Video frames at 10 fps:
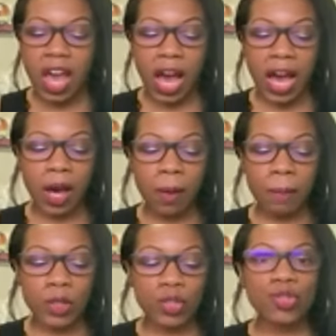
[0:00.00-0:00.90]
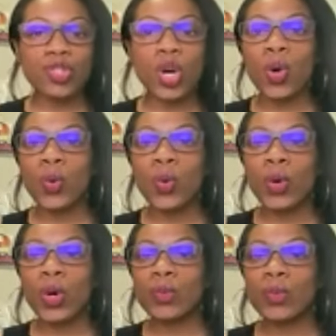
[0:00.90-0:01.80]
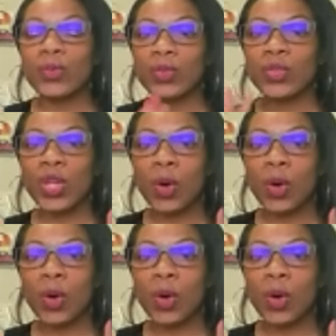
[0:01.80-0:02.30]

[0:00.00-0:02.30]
Um, so, you know,